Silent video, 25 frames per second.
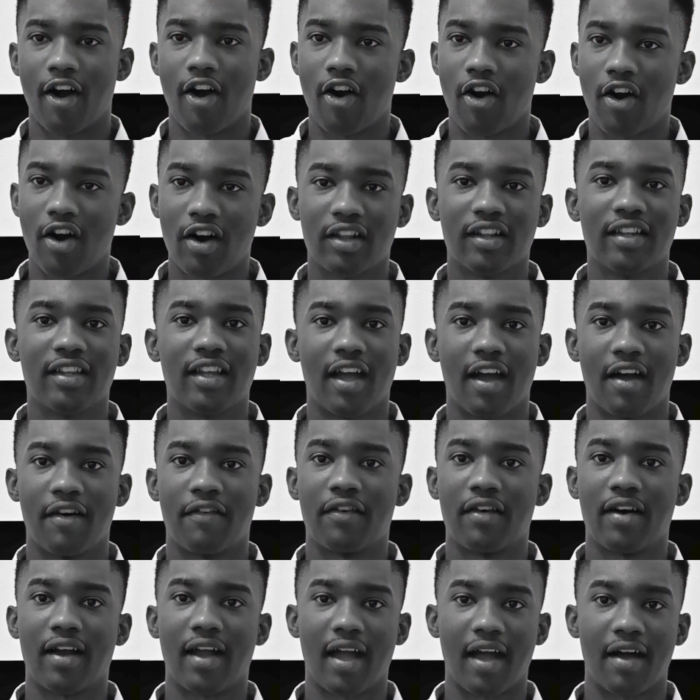hardly
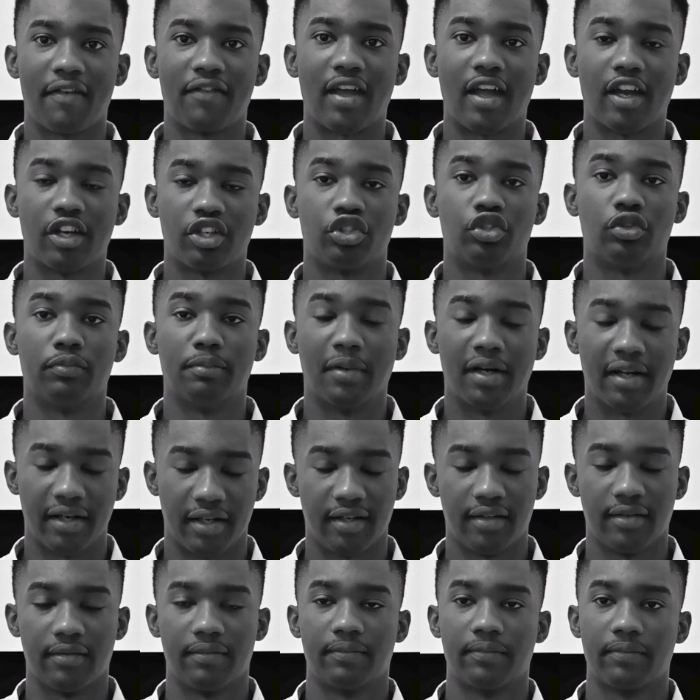ever have extra money.
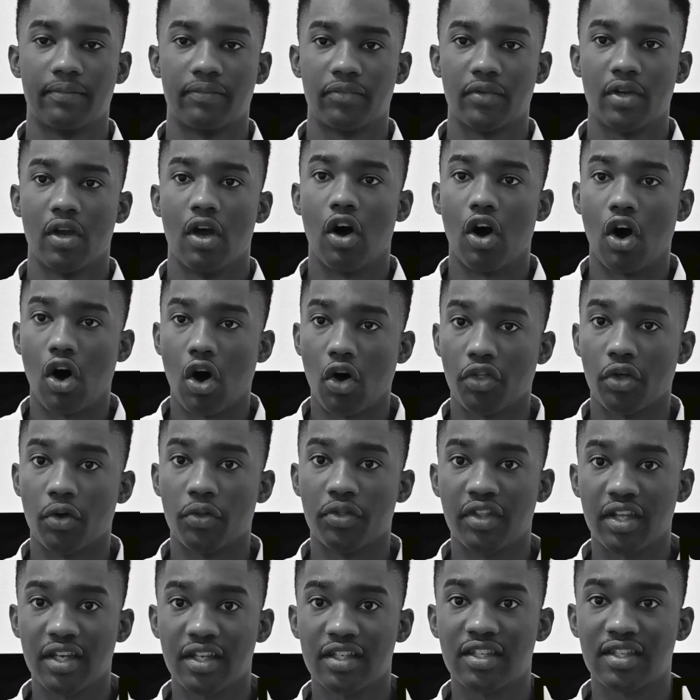Although
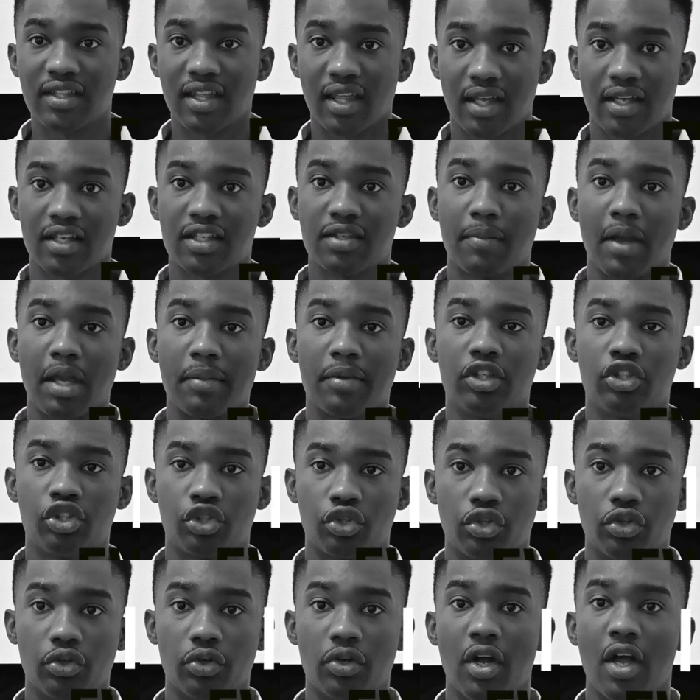these things may be
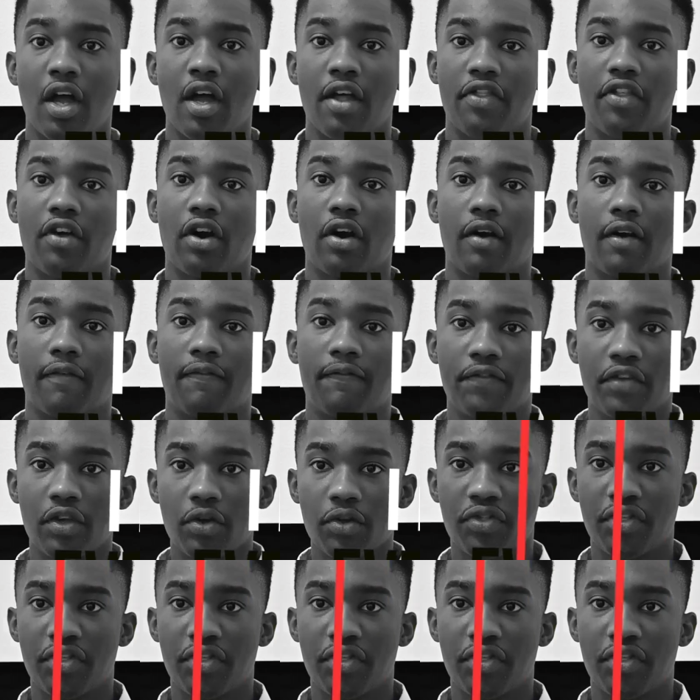true, there are a few